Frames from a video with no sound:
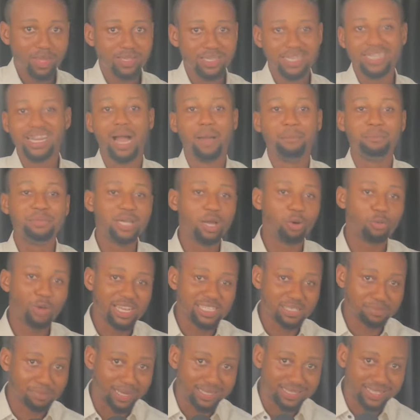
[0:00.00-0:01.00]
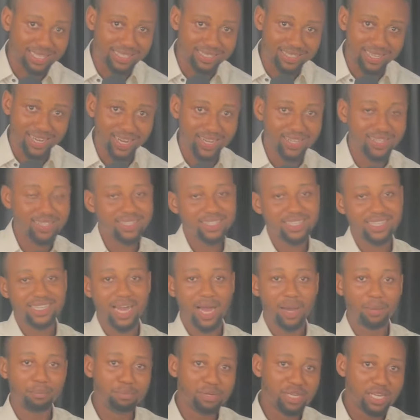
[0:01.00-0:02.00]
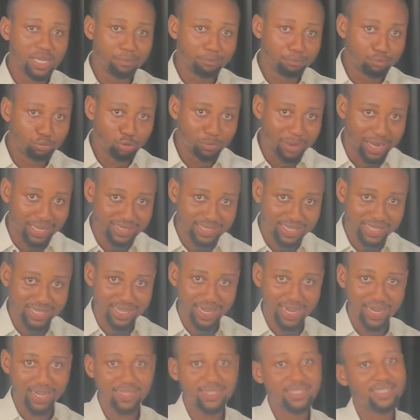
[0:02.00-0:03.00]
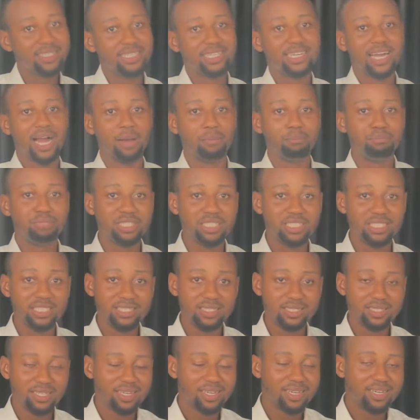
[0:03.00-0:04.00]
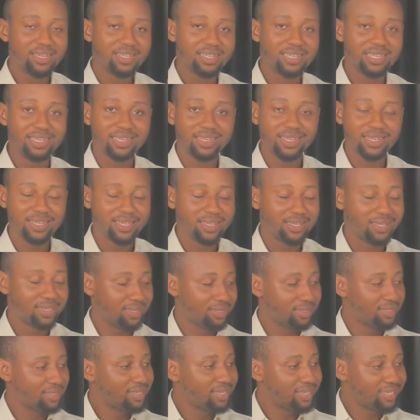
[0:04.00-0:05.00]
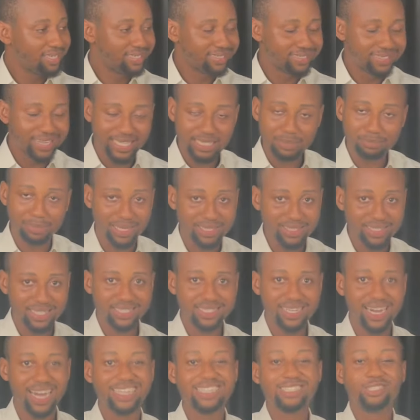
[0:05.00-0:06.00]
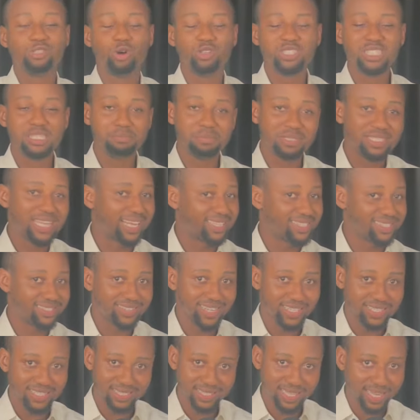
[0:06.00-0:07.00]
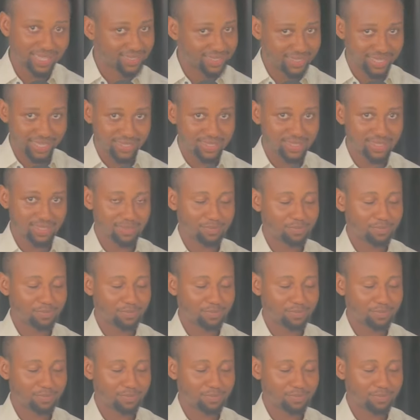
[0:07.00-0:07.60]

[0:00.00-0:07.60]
It can be a white material. It can be a blue material. It can be a red material. It doesn't mean that it's registered yet.